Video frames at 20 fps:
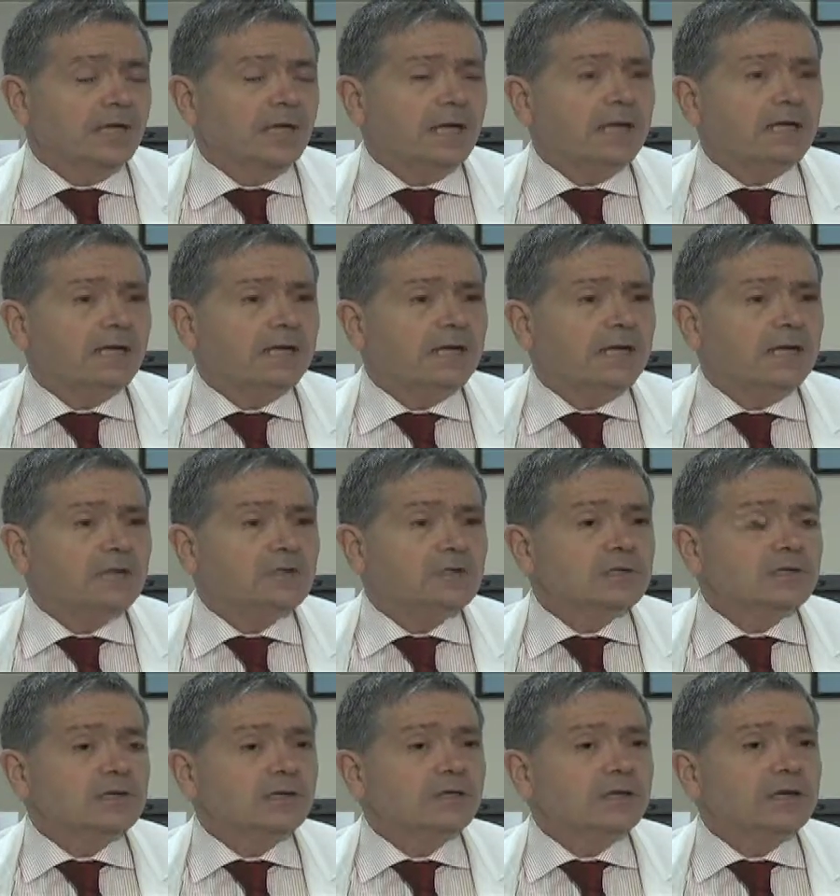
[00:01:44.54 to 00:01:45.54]
And
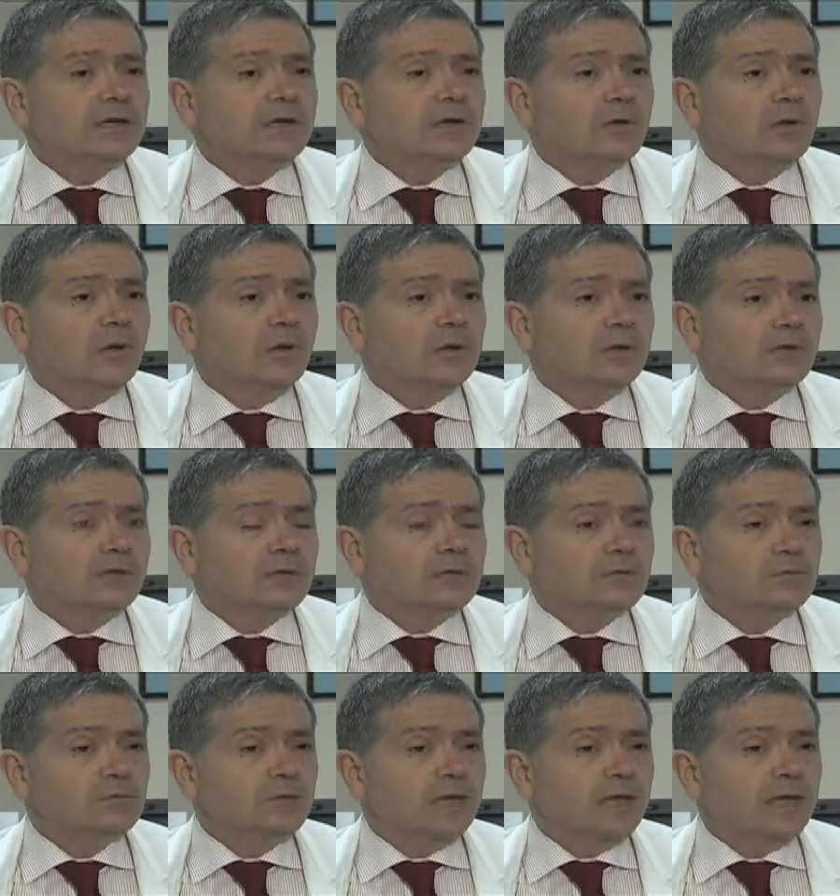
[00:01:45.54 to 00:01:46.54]
occasionally the radial
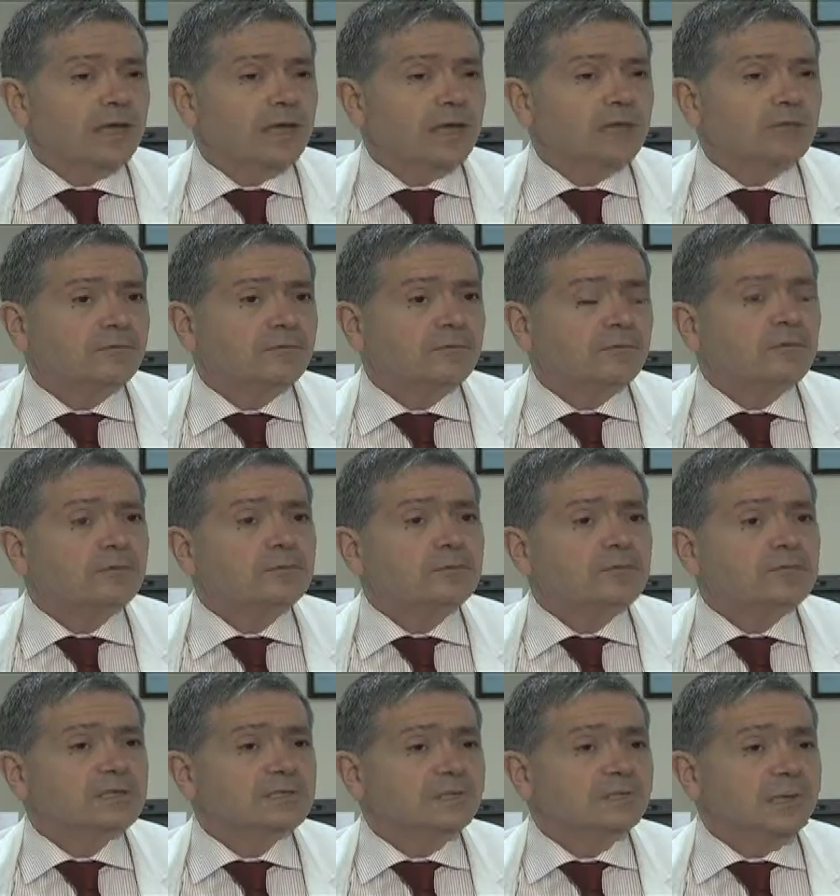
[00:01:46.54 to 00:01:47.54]
arteries will have
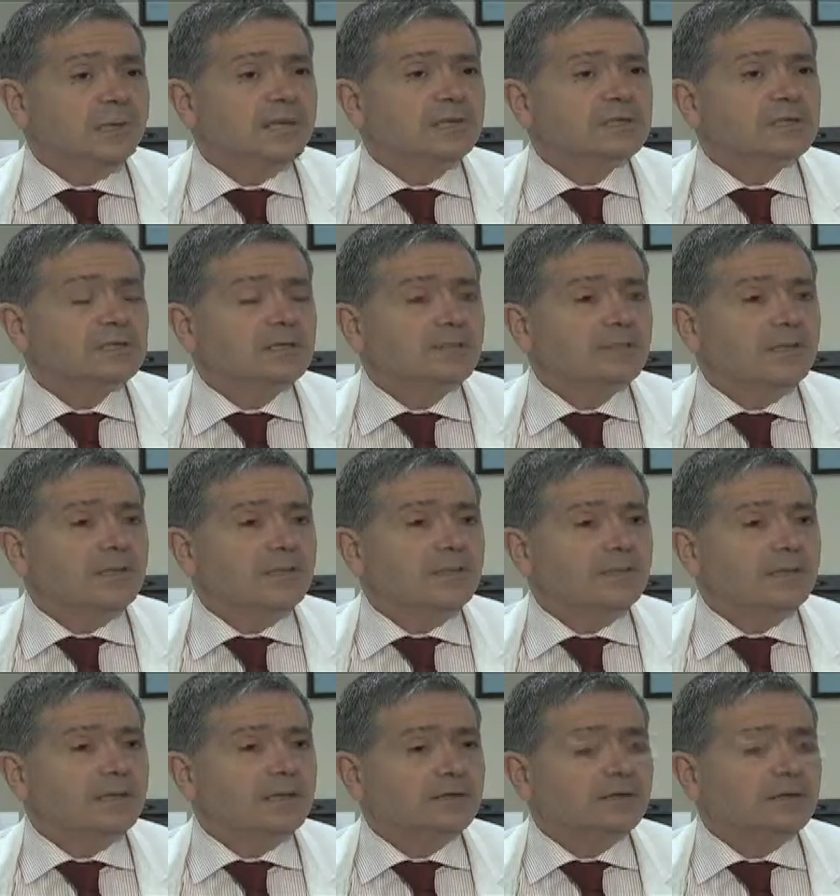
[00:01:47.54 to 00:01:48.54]
loops and bends in them
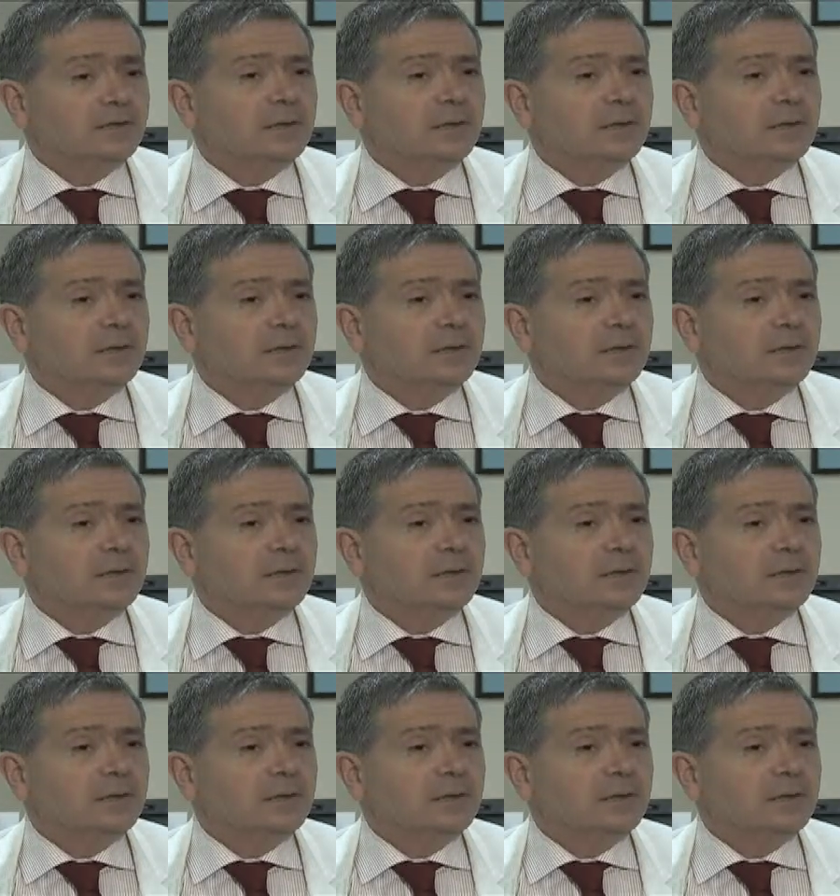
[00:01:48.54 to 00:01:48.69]
that make